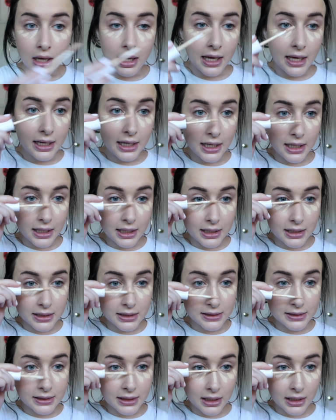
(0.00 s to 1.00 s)
It
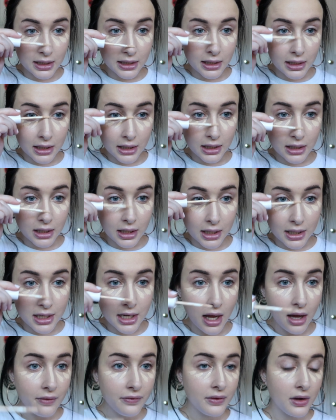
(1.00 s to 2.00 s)
is
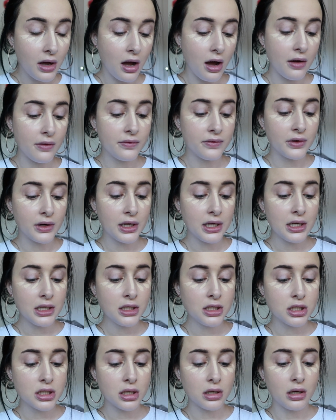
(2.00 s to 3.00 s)
enough
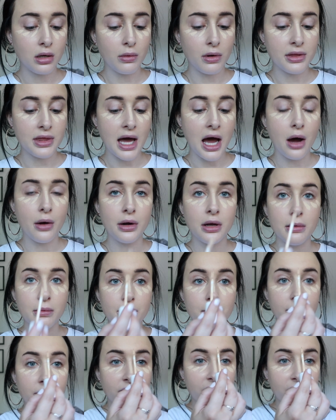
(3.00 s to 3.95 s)
coverage without it